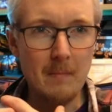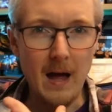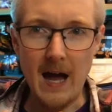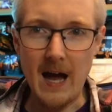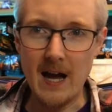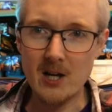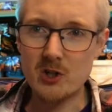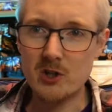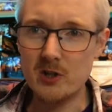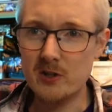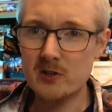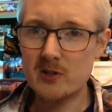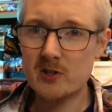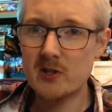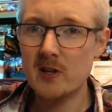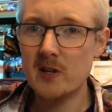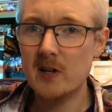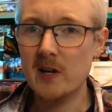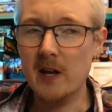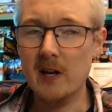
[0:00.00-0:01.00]

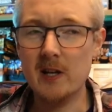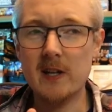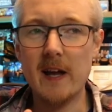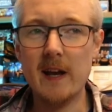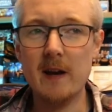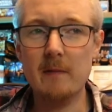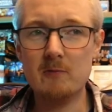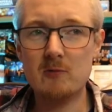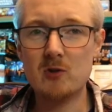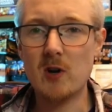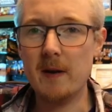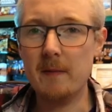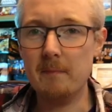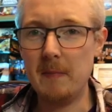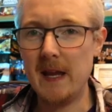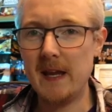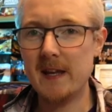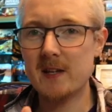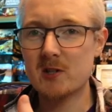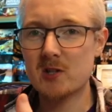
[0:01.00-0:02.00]
actions and kind of try and
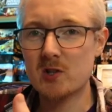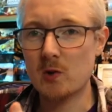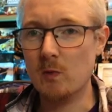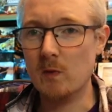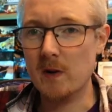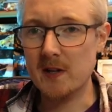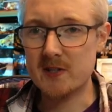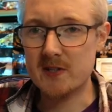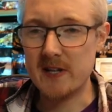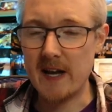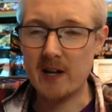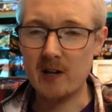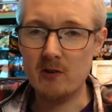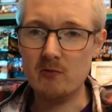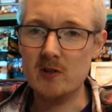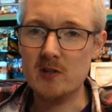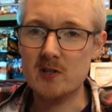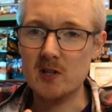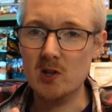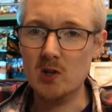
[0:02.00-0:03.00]
make scoring
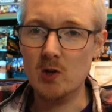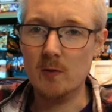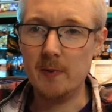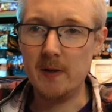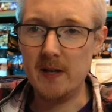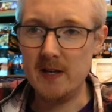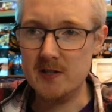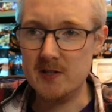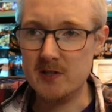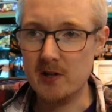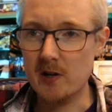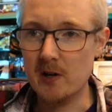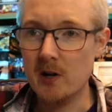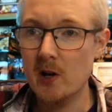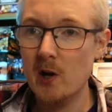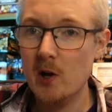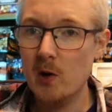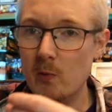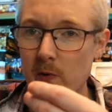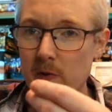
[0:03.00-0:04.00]
secondaries a little bit easier.
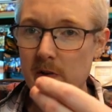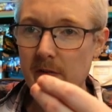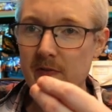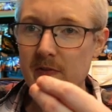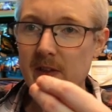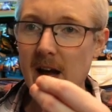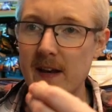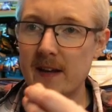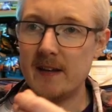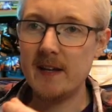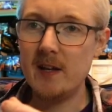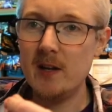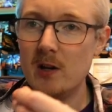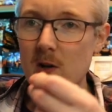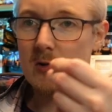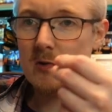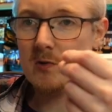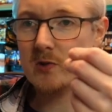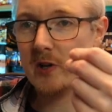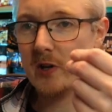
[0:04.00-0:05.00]
We'd have Dante,
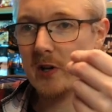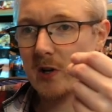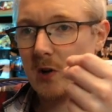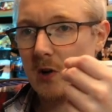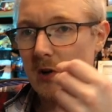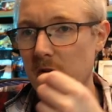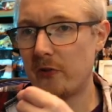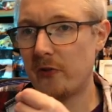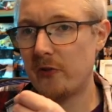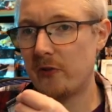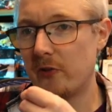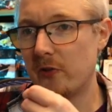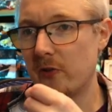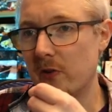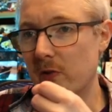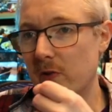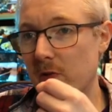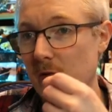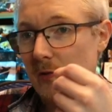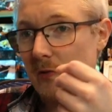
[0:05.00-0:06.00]
who's going to cost
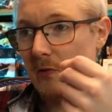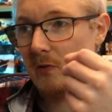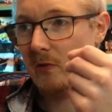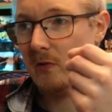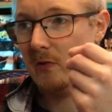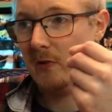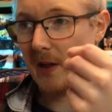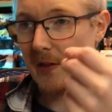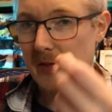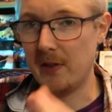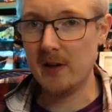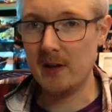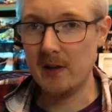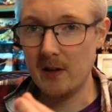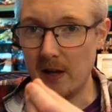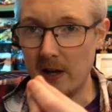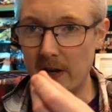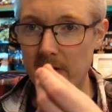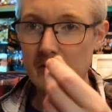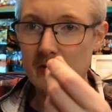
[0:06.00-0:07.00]

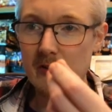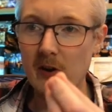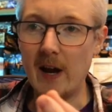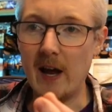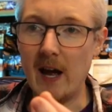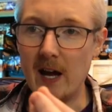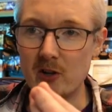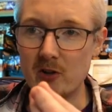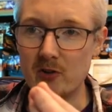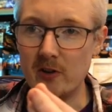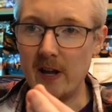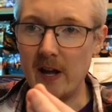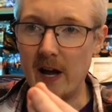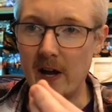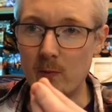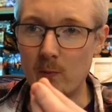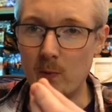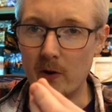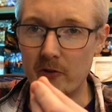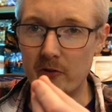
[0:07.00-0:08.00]
nothing, and he's going to actually
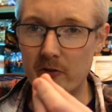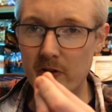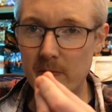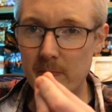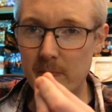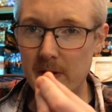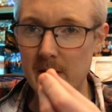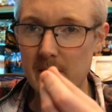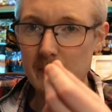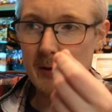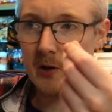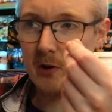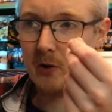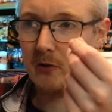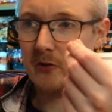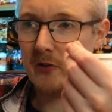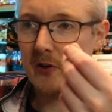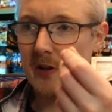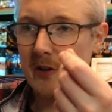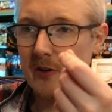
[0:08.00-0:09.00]
add 1 CP
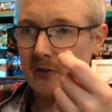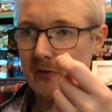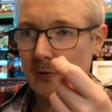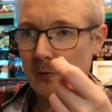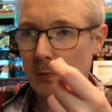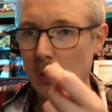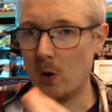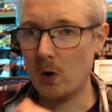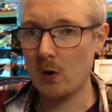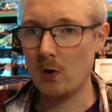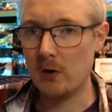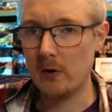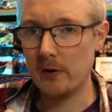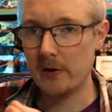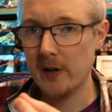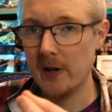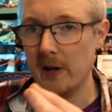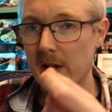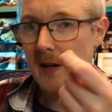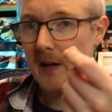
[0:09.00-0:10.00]
because he is the Warlord.